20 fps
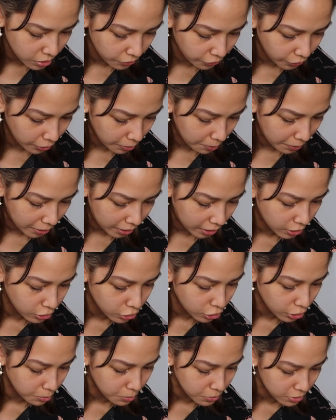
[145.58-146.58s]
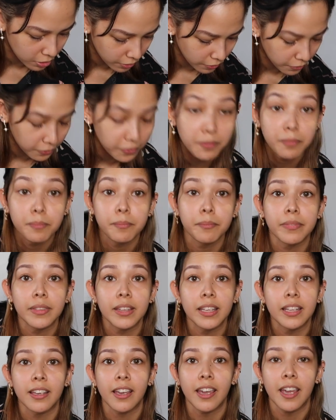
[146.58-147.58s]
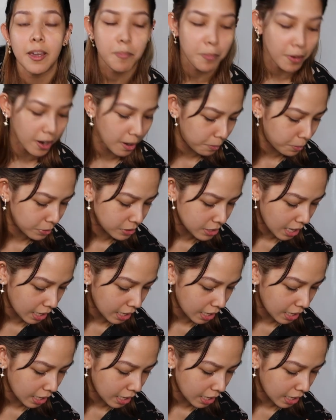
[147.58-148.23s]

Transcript: for me in terms of K-pop was